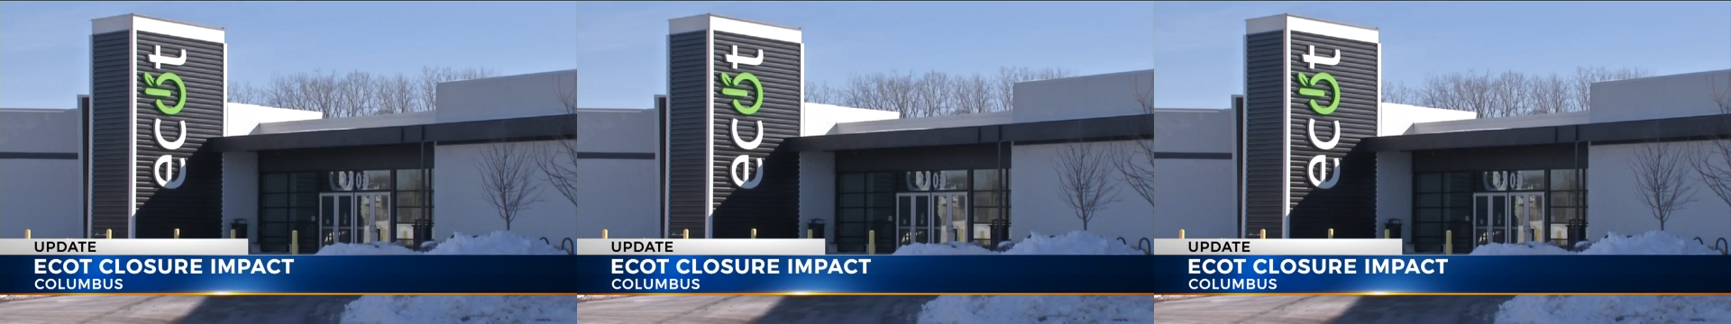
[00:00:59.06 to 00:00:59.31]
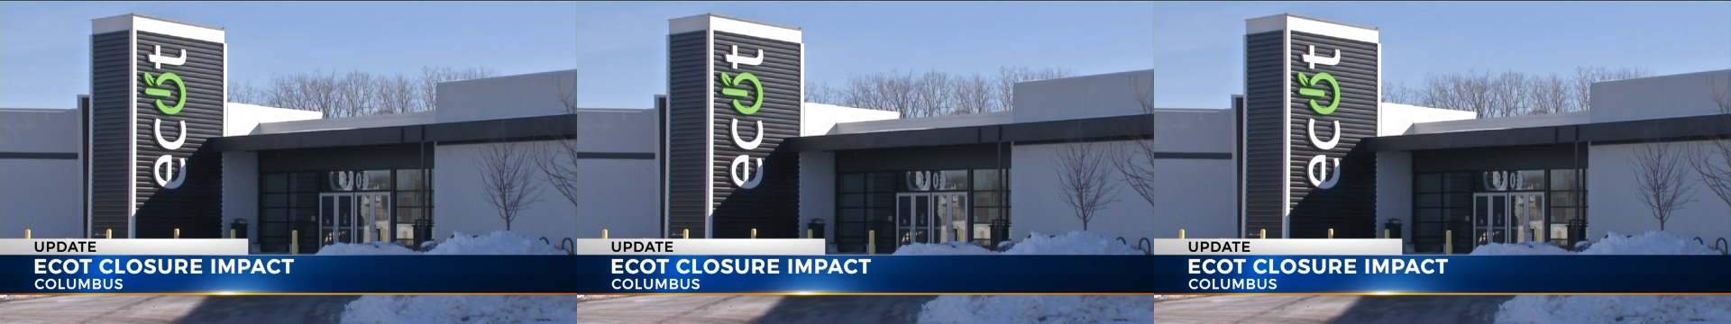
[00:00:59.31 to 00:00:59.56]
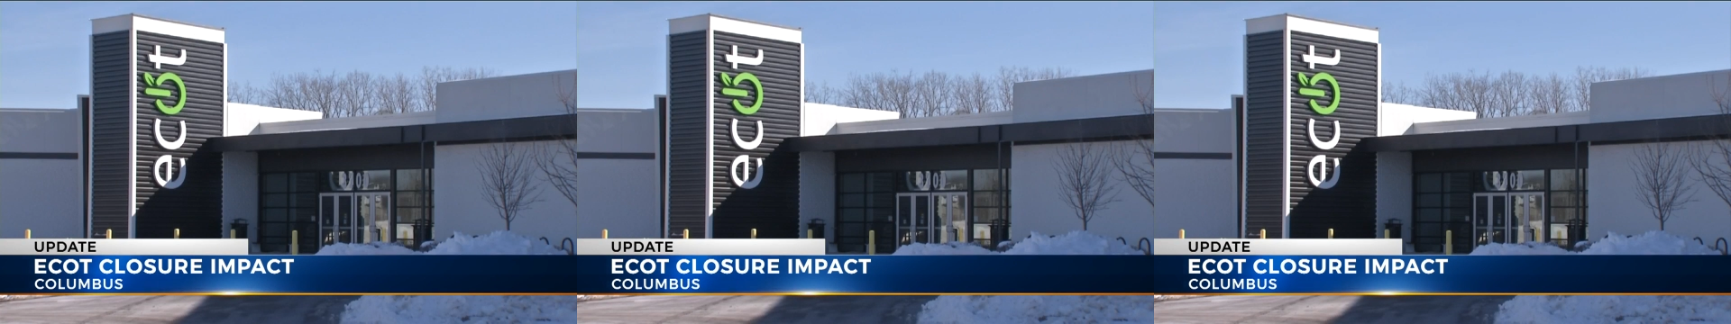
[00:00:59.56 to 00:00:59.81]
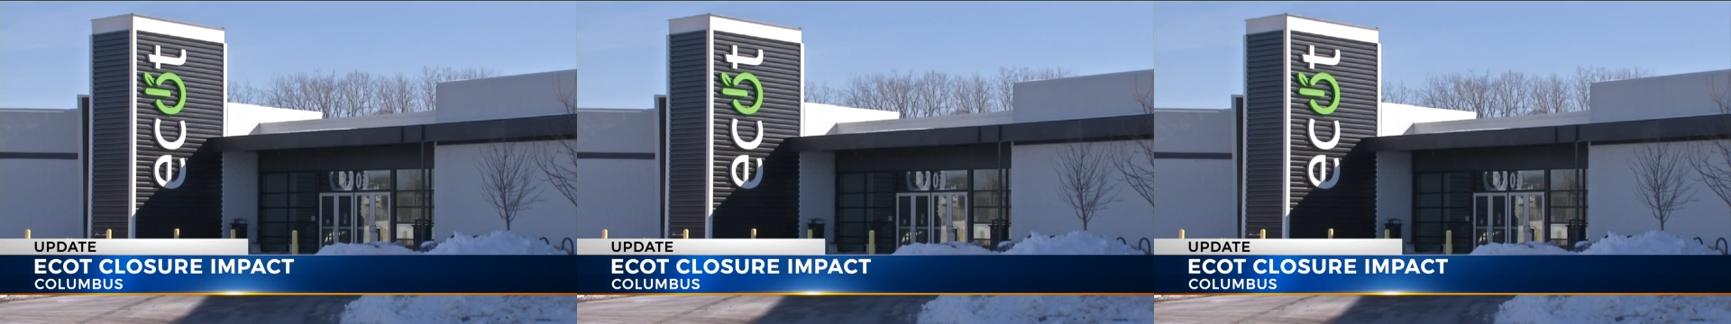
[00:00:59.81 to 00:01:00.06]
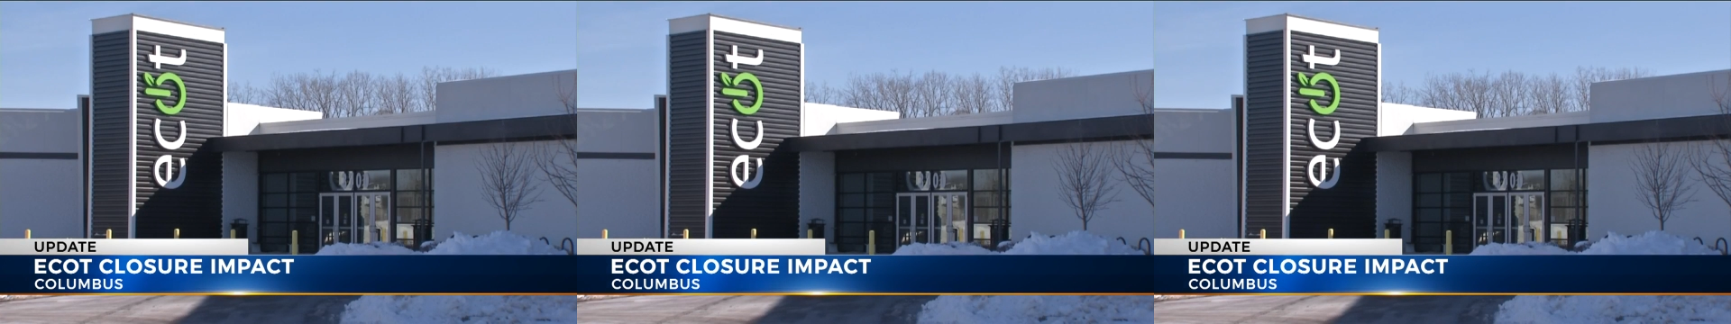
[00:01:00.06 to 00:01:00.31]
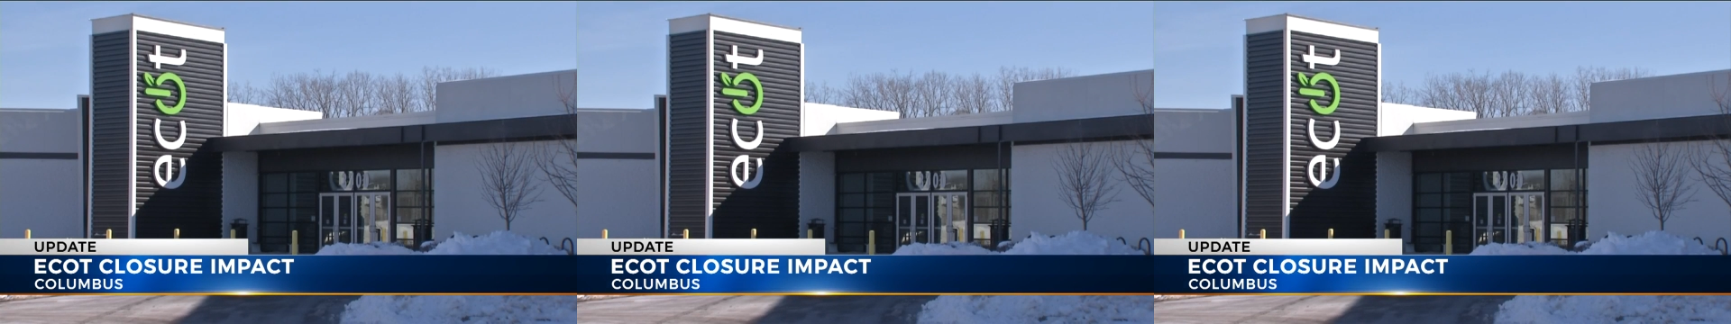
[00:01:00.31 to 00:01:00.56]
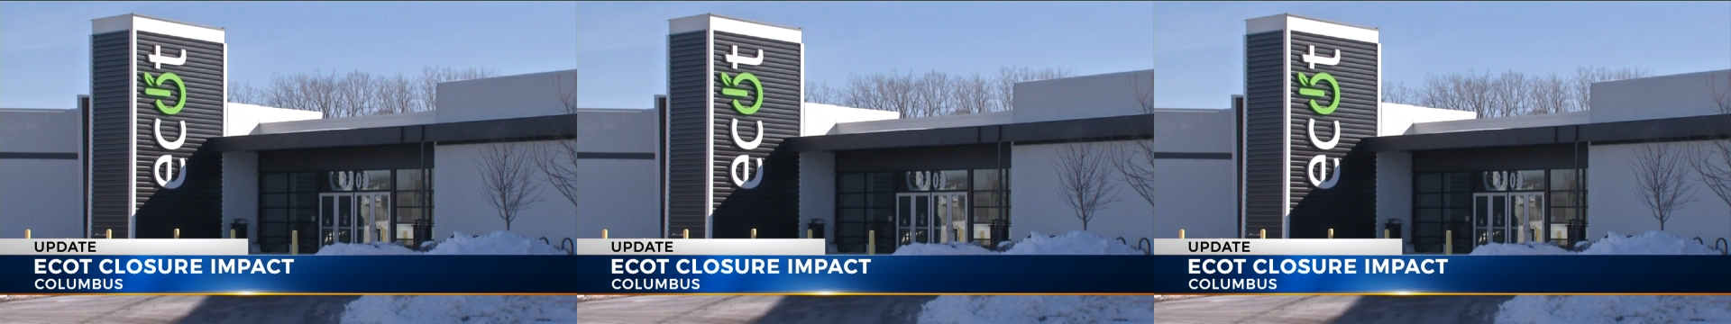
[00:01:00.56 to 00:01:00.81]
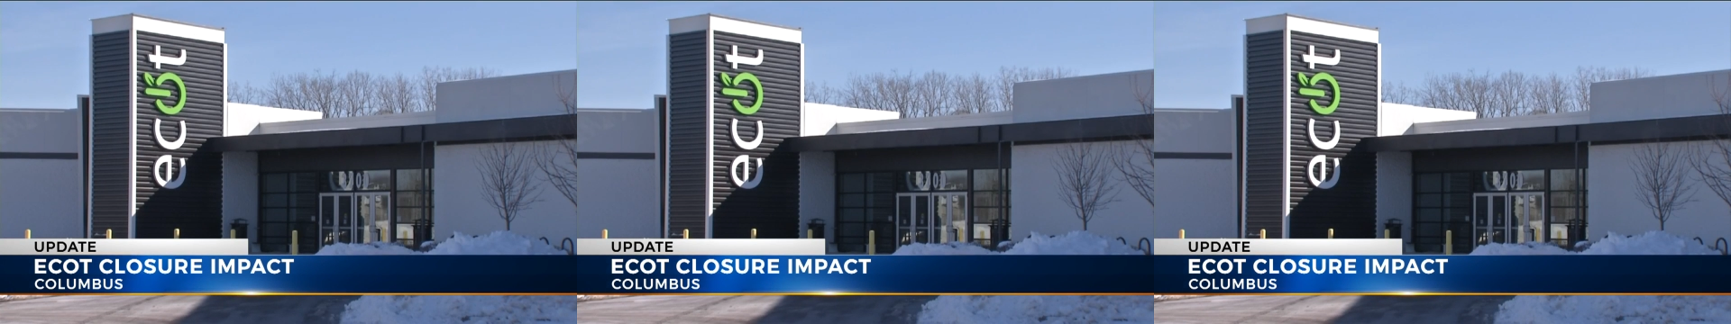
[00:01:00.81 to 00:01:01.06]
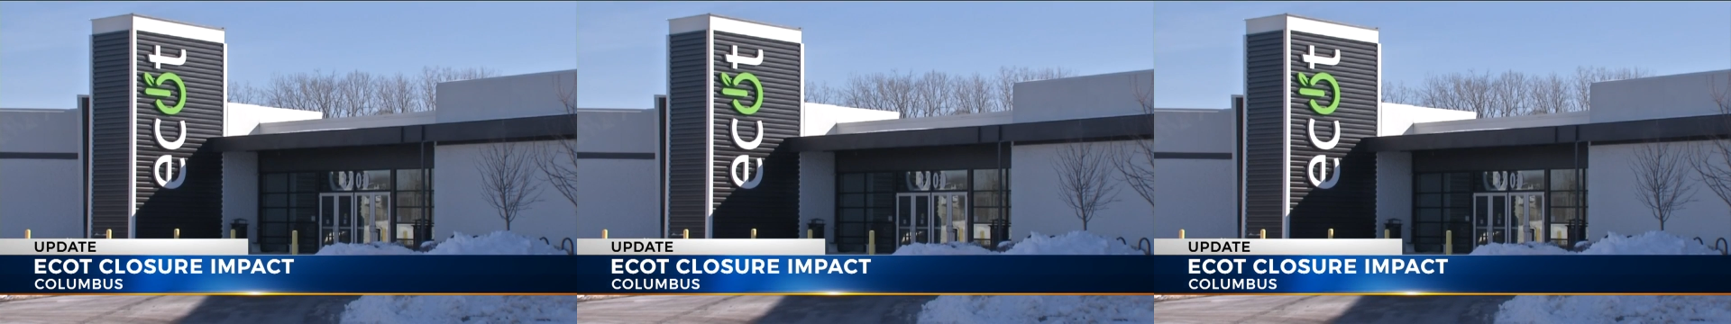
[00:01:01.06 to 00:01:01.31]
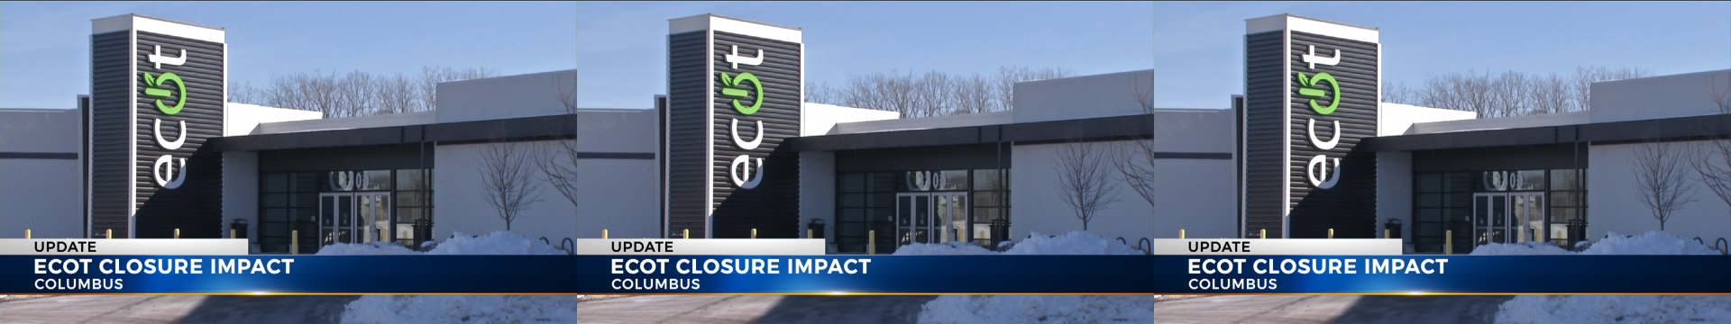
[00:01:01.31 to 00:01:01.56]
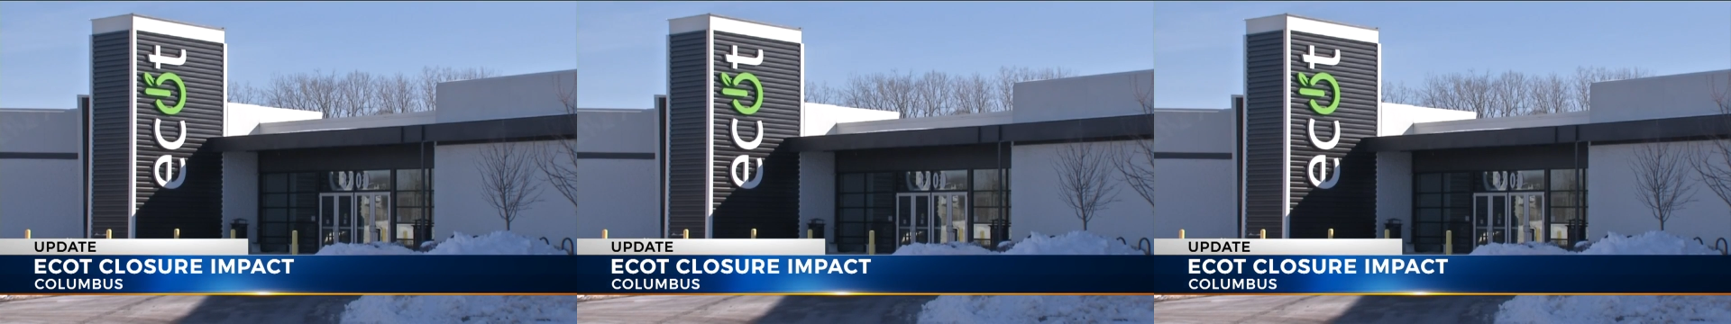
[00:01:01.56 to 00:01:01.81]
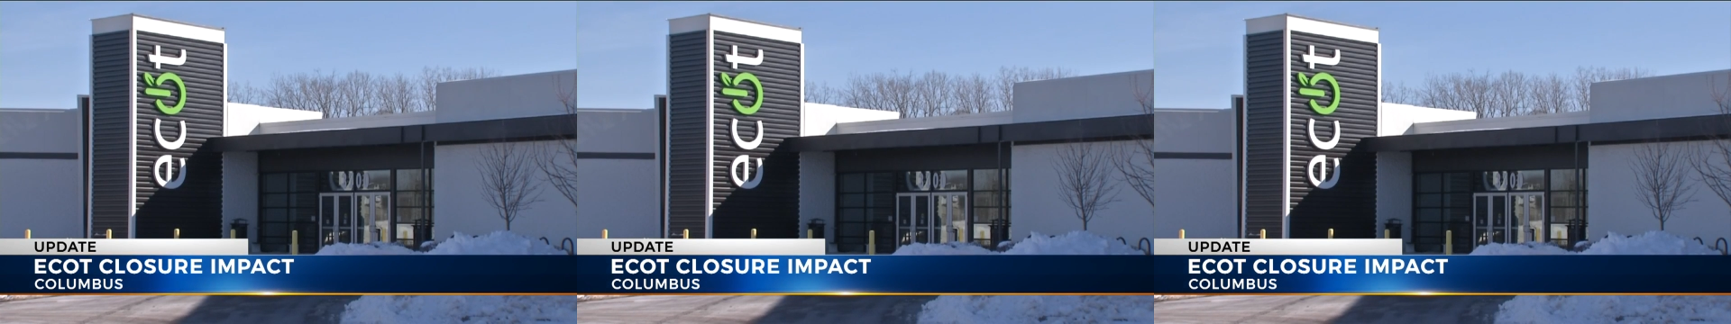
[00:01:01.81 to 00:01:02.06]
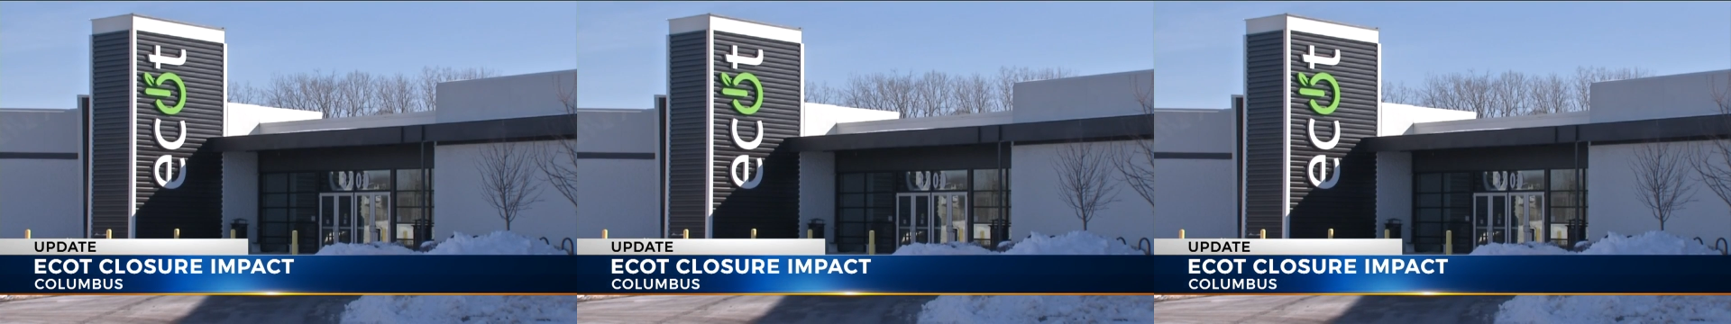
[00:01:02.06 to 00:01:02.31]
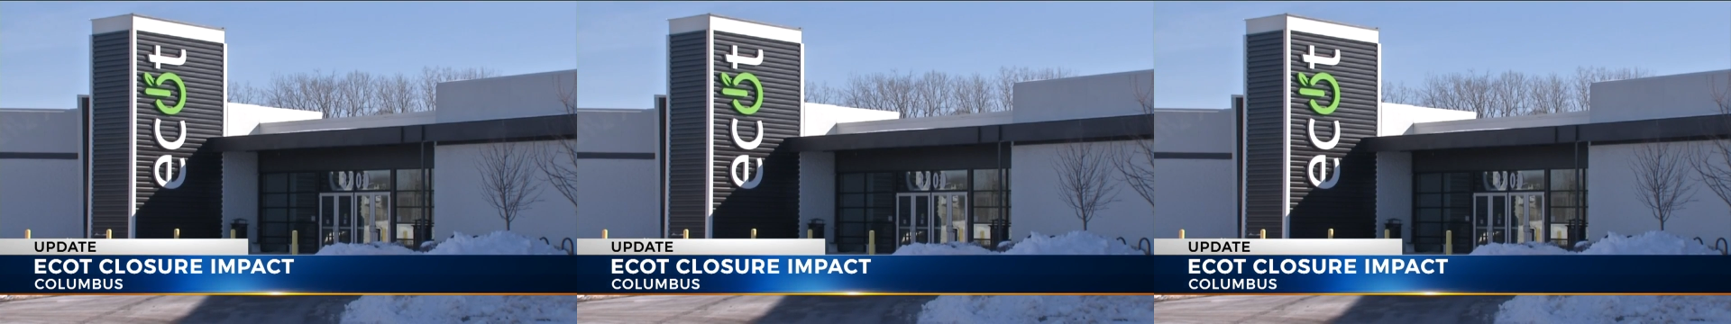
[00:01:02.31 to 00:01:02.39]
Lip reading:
[unreadable: no face in view]